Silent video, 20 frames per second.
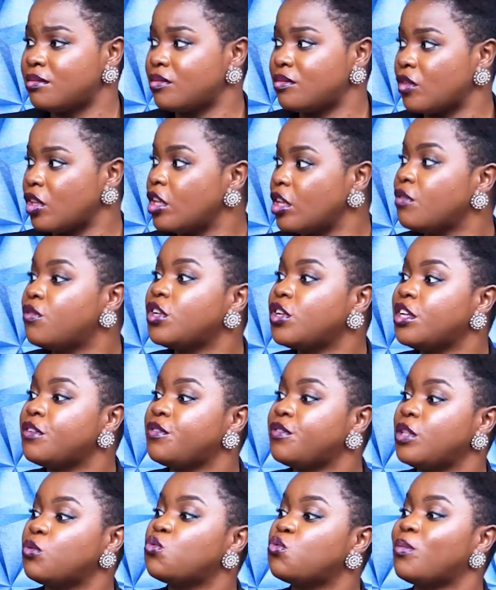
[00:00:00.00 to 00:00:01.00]
even if
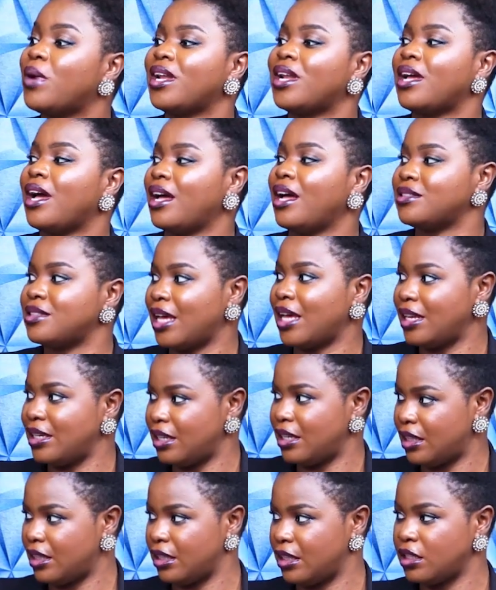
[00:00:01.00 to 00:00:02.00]
the woman has
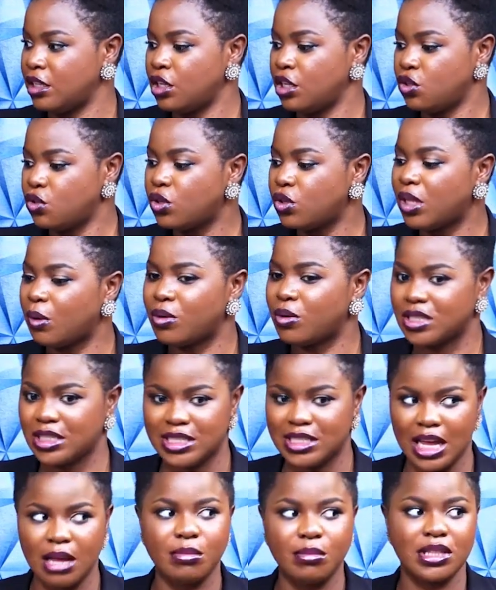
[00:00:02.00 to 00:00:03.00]
anything, you know, there was a
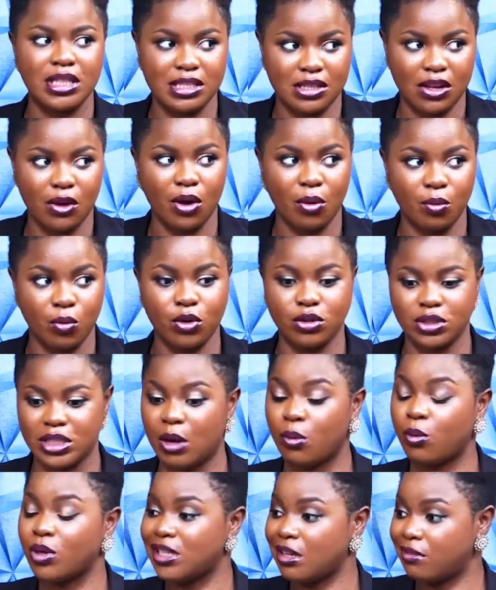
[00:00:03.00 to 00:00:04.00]
time in this our world that
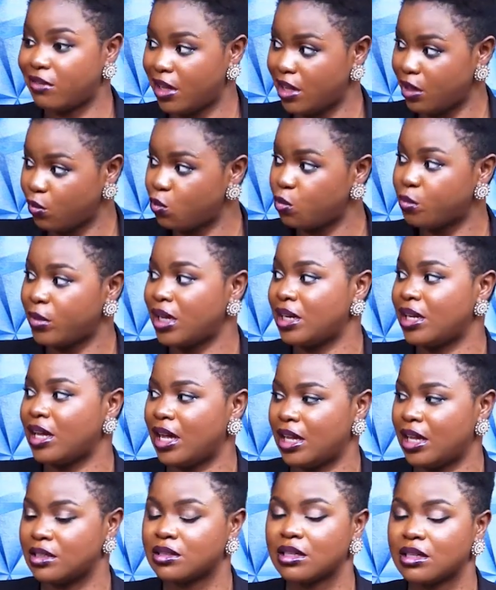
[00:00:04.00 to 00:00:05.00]
whatever a woman
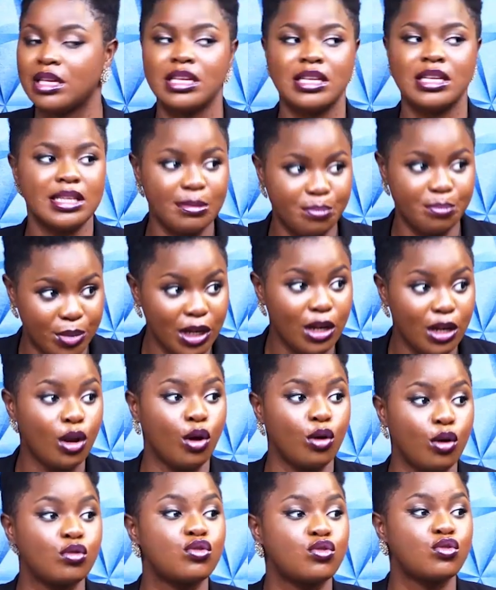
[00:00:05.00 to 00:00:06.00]
has
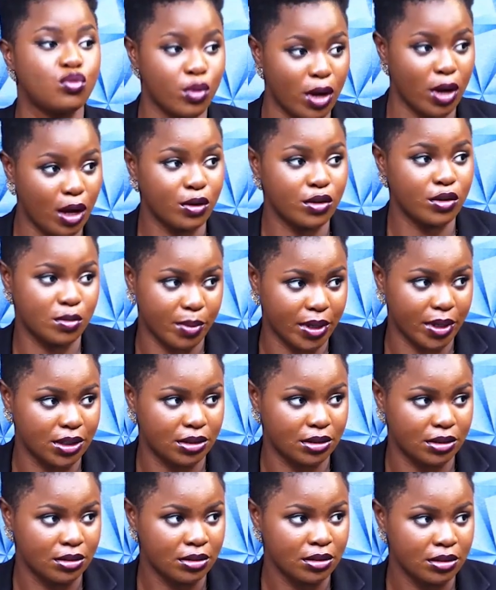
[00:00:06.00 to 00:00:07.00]
belongs to her
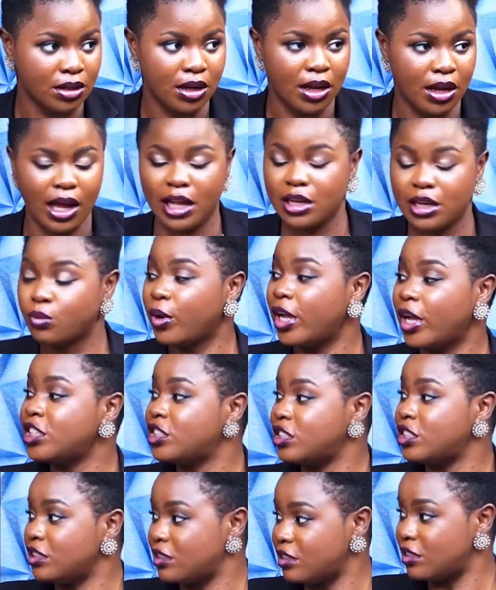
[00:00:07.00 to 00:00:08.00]
husband. And when
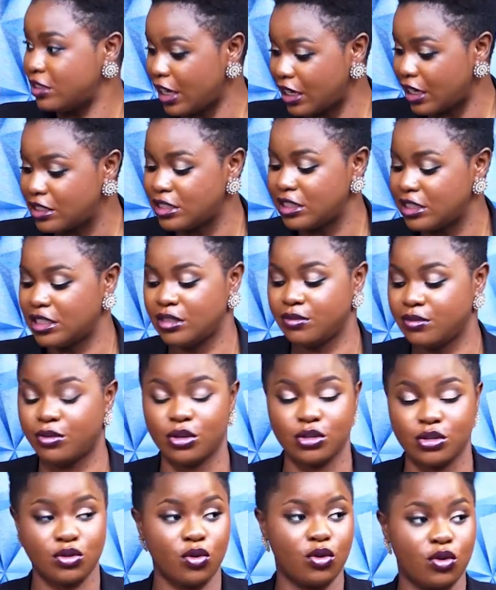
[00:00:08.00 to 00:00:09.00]
she's getting a
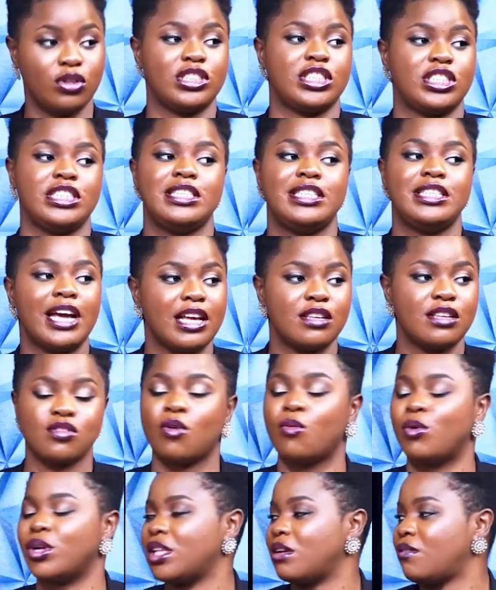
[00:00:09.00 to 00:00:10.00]
divorce or she dies or
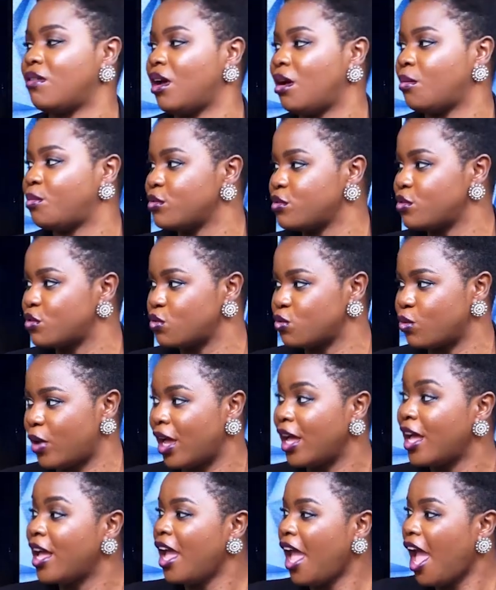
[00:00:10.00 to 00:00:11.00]
whatever happens to her,
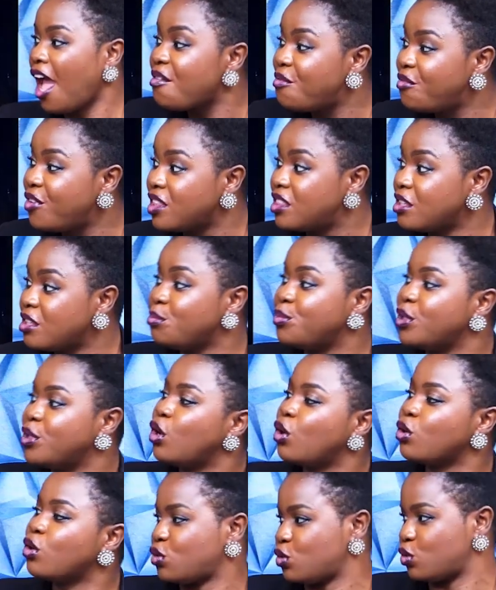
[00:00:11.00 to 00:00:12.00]
everything
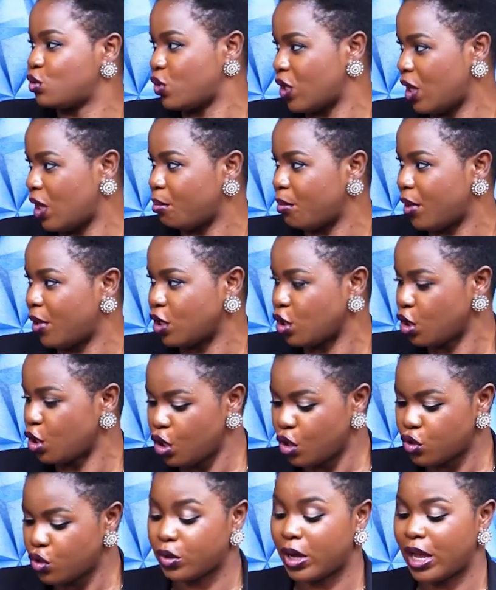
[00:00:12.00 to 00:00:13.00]
belongs to that man.
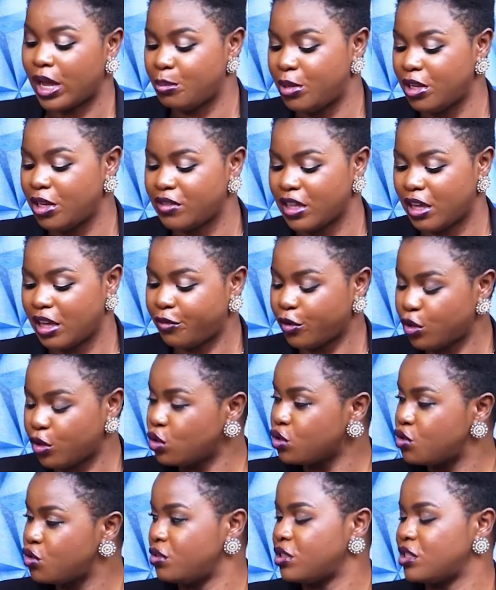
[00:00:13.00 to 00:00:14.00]
So I believe that for
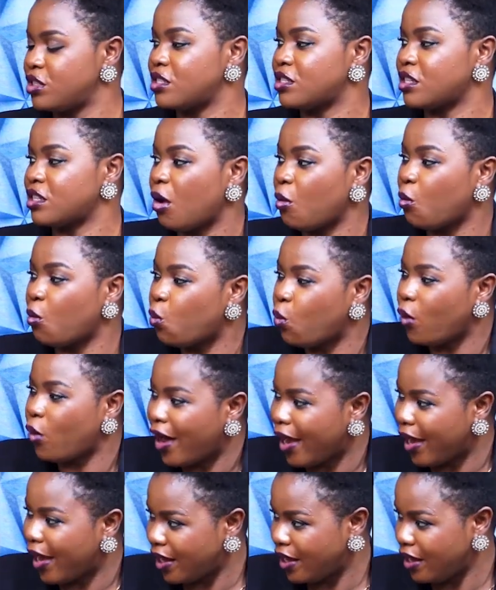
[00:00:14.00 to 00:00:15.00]
those reasons are
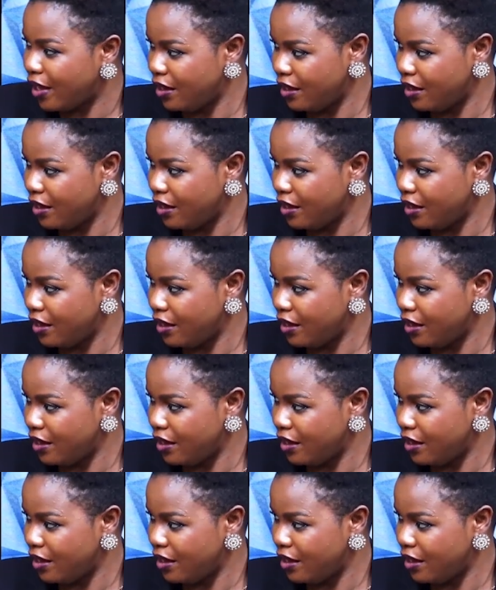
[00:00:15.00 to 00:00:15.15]
why